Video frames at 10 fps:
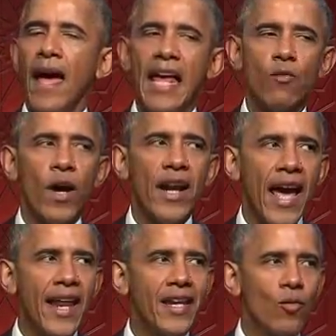And when
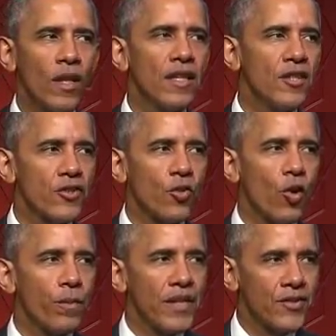any religious
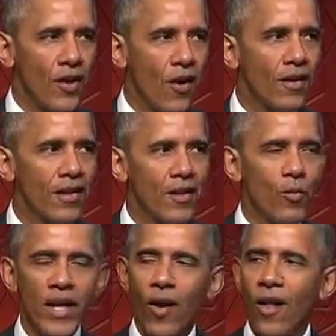group is targeted,
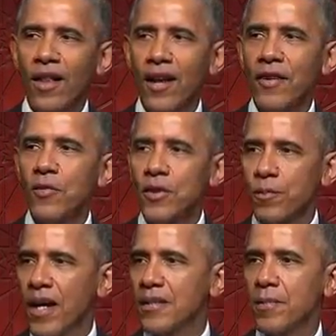we all have a
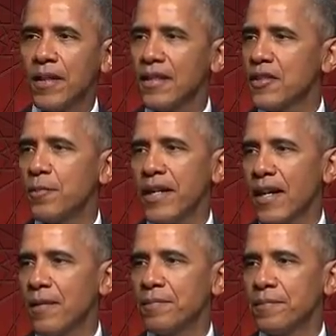responsibility to speak
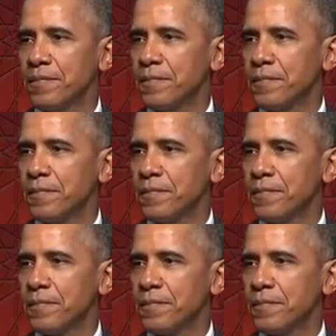up.